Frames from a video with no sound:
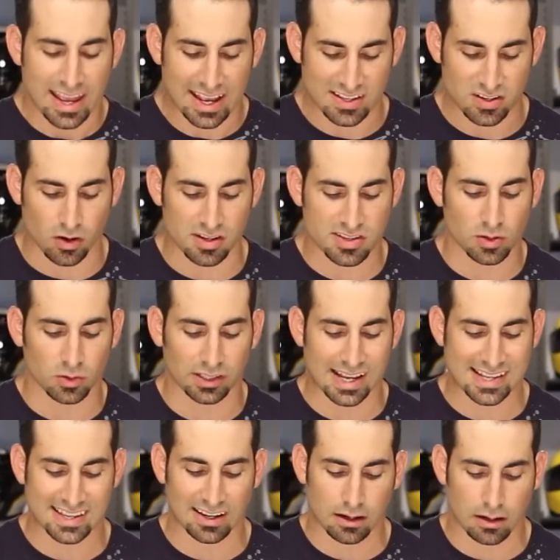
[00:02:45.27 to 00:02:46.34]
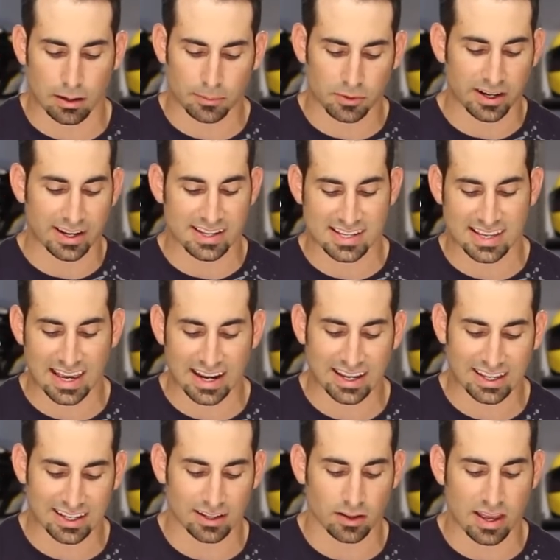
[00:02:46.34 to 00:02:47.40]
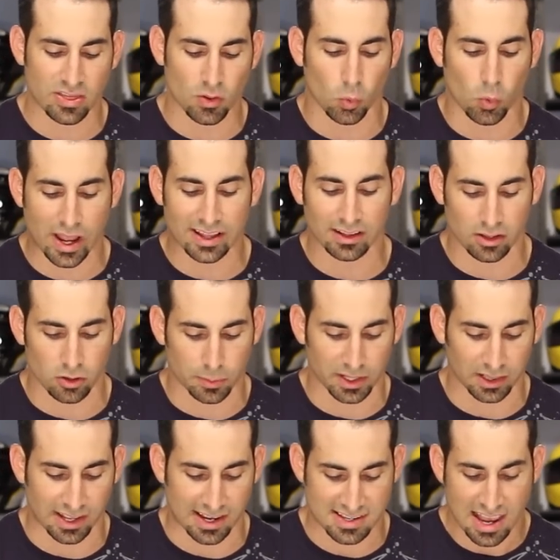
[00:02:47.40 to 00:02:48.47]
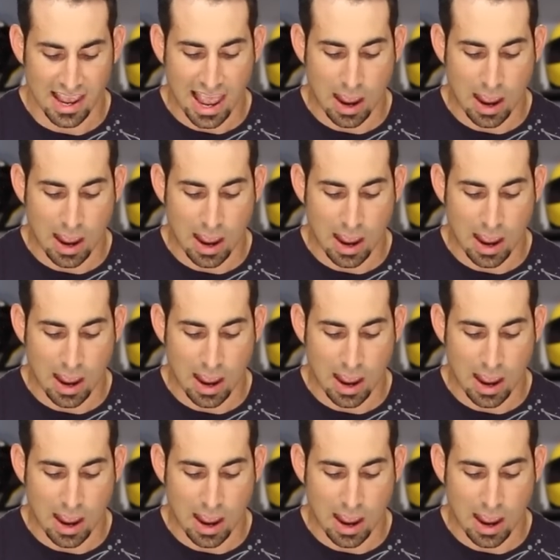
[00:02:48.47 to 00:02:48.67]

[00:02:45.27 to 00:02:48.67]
It's also less encumbering. It's getting in the way a little bit less.